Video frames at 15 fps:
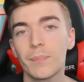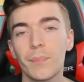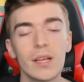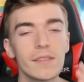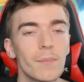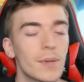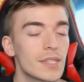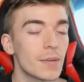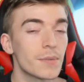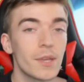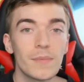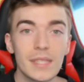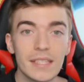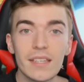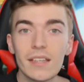but, but
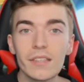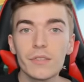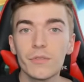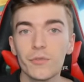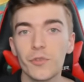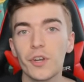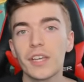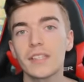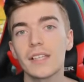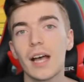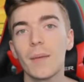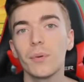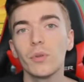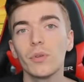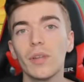sometimes it doesn't. For an
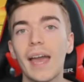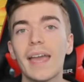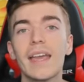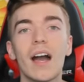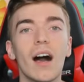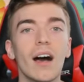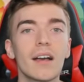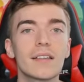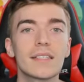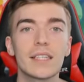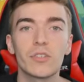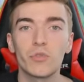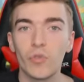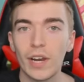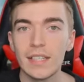example, a
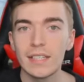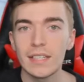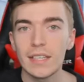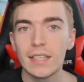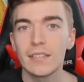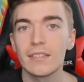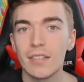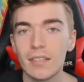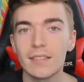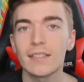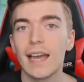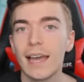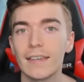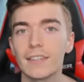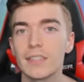arctic reindeer
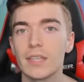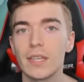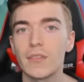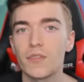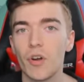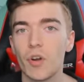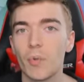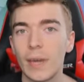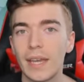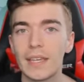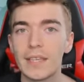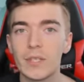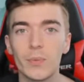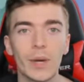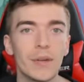doesn't actually grow
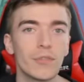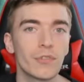wings when